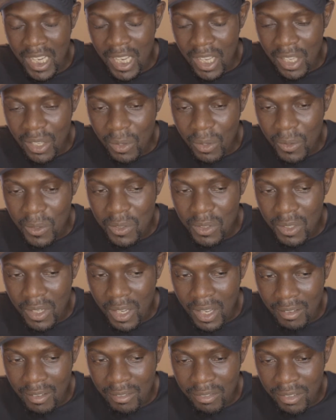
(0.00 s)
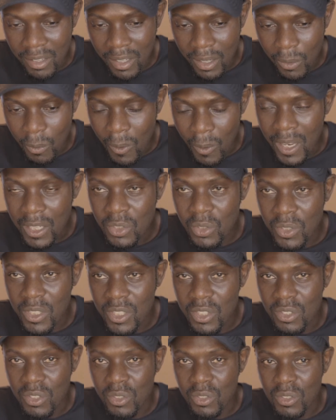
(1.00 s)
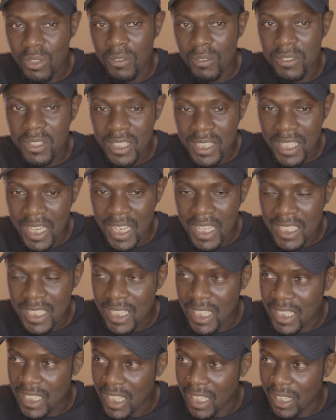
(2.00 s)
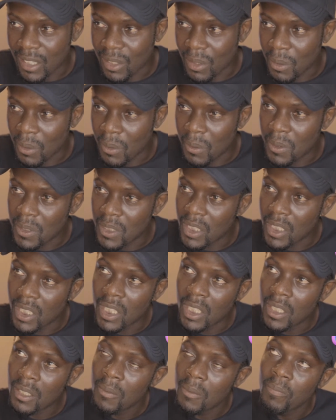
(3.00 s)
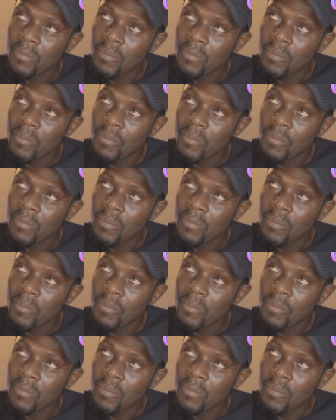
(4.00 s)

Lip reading: You also have Gwangju Institute of Science and Technology.